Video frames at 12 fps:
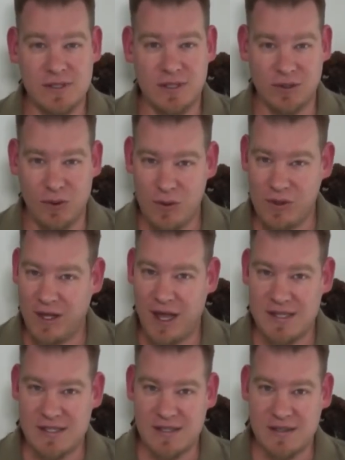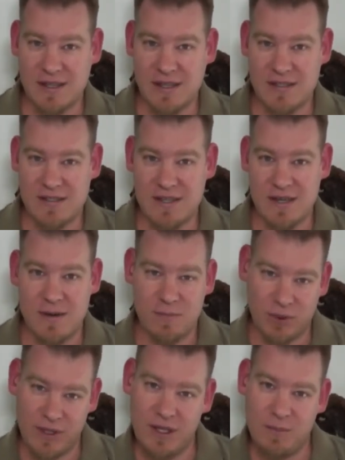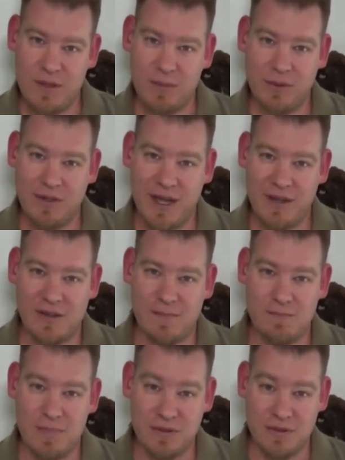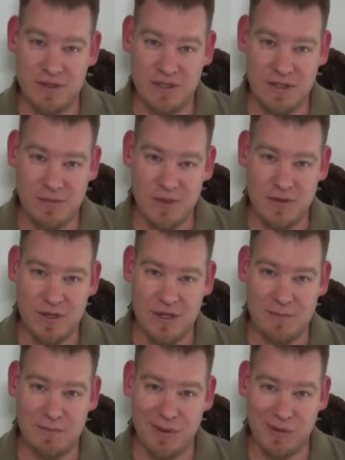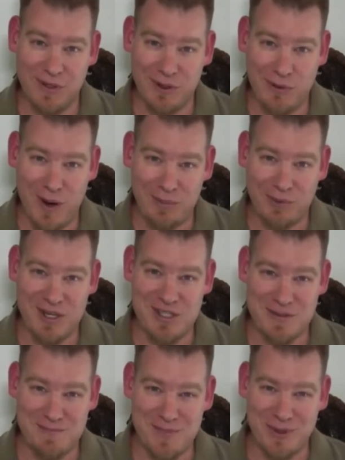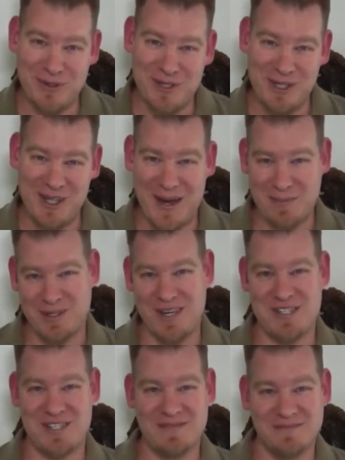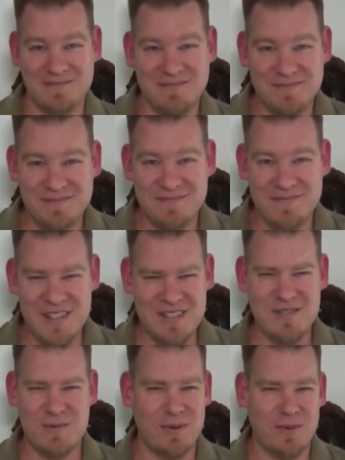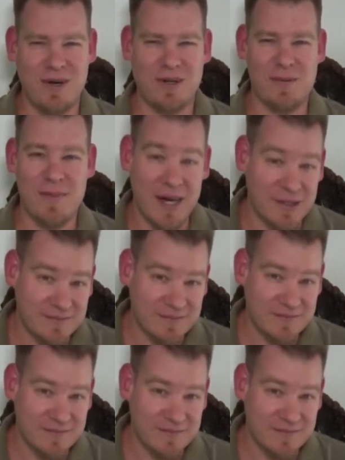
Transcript: localizing things, bringing people together, building community, building cooperation, building collaboration. This is what we're all about.